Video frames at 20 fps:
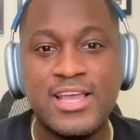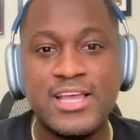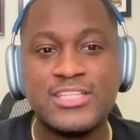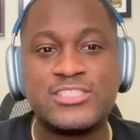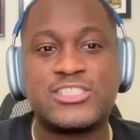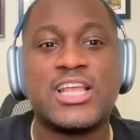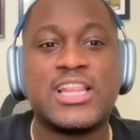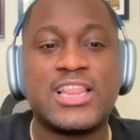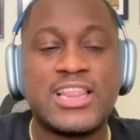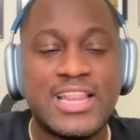
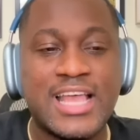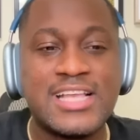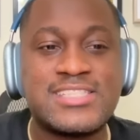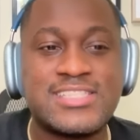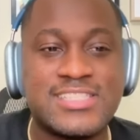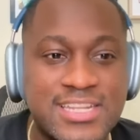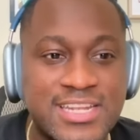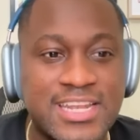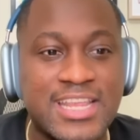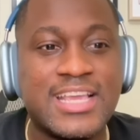to
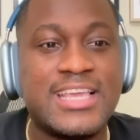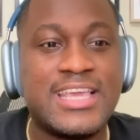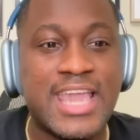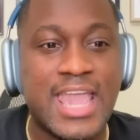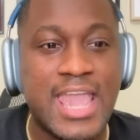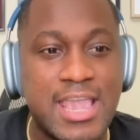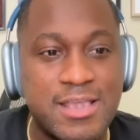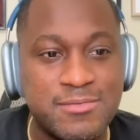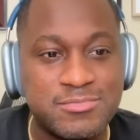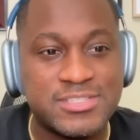lessen the
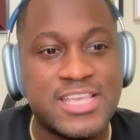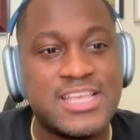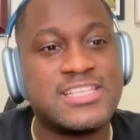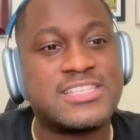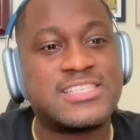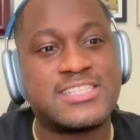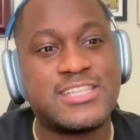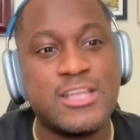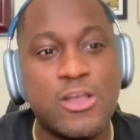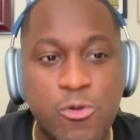games and
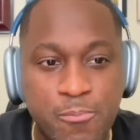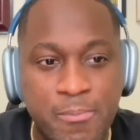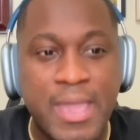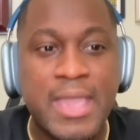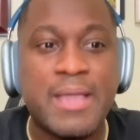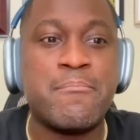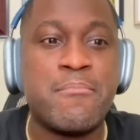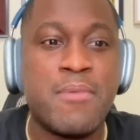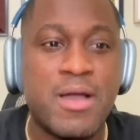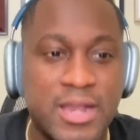still
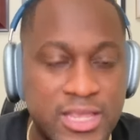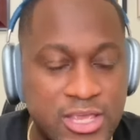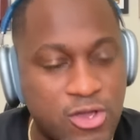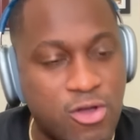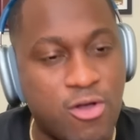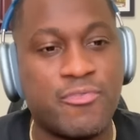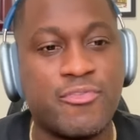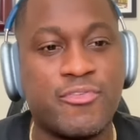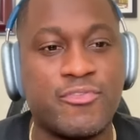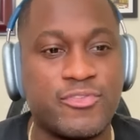make money
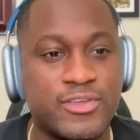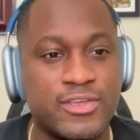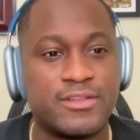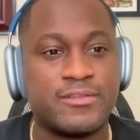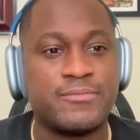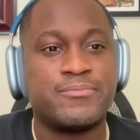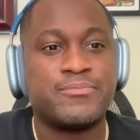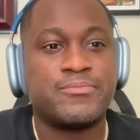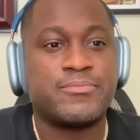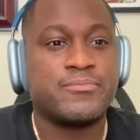off of it.
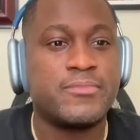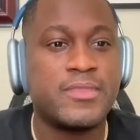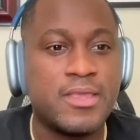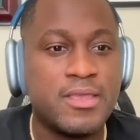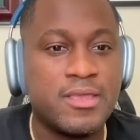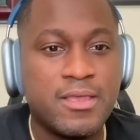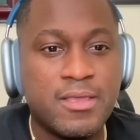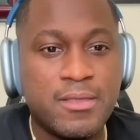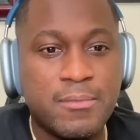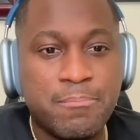
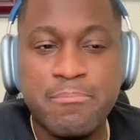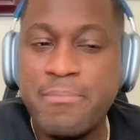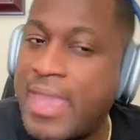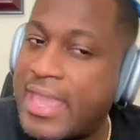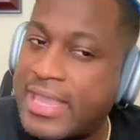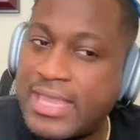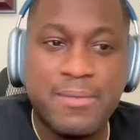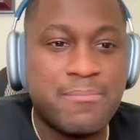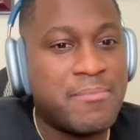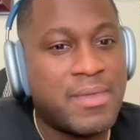
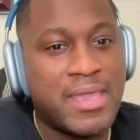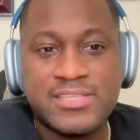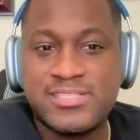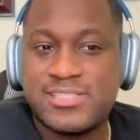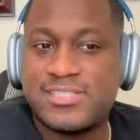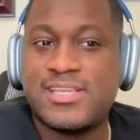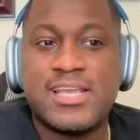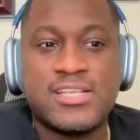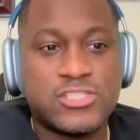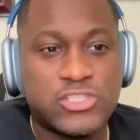Make it make
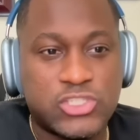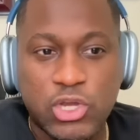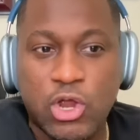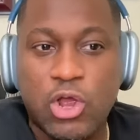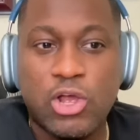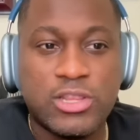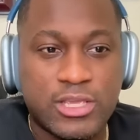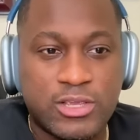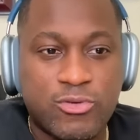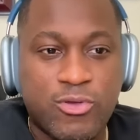sense,
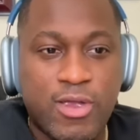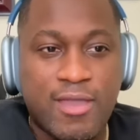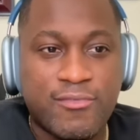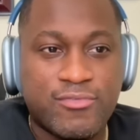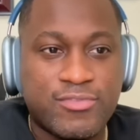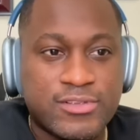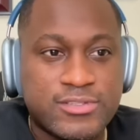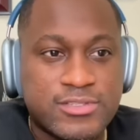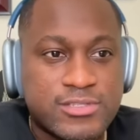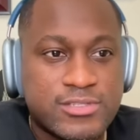Charlie
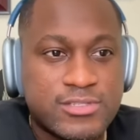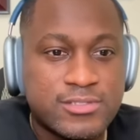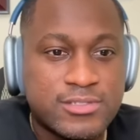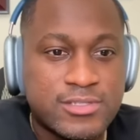Kravitz.